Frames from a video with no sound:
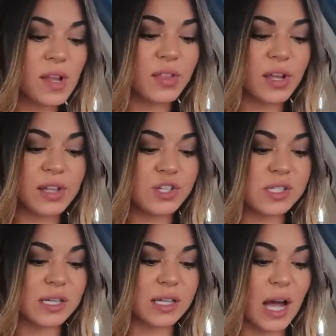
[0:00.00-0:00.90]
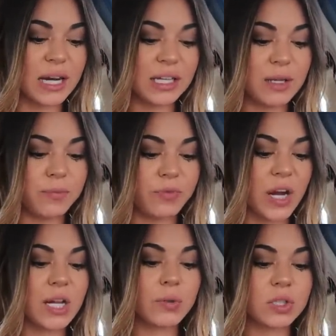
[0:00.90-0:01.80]
They just like kind of keep
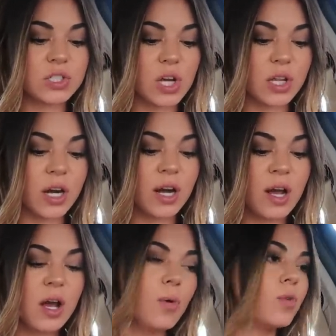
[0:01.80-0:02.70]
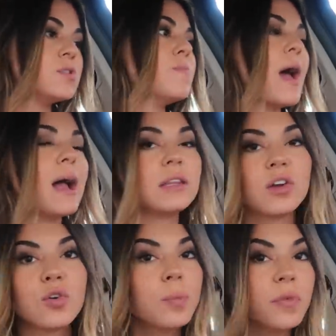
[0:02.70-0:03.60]
fighting with each other. Well, it's bad.
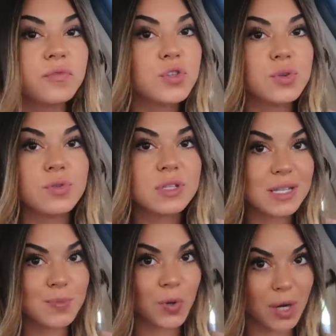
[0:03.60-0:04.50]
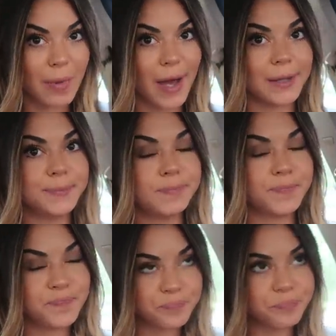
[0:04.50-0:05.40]
The group of dudes is pretty bad.
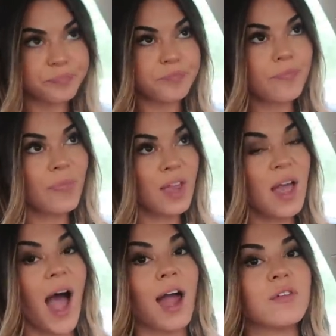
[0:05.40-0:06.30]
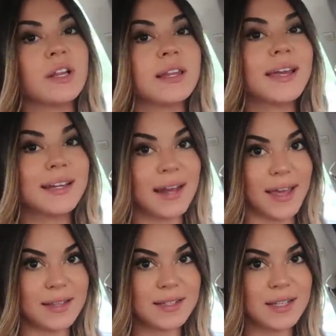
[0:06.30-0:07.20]
I really like
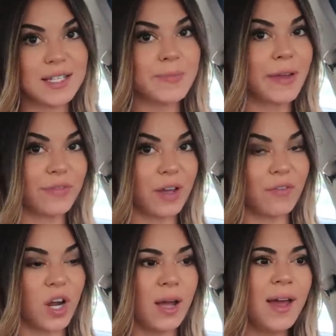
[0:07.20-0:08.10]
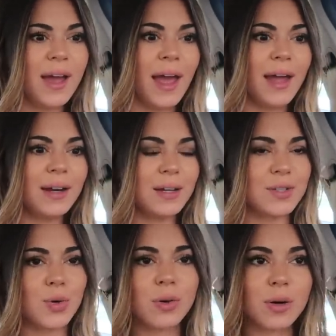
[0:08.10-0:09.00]
Nate. He's my favorite. Hayden
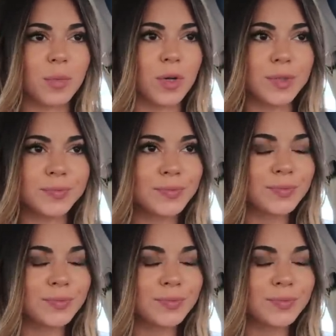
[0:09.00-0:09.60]
is horrible.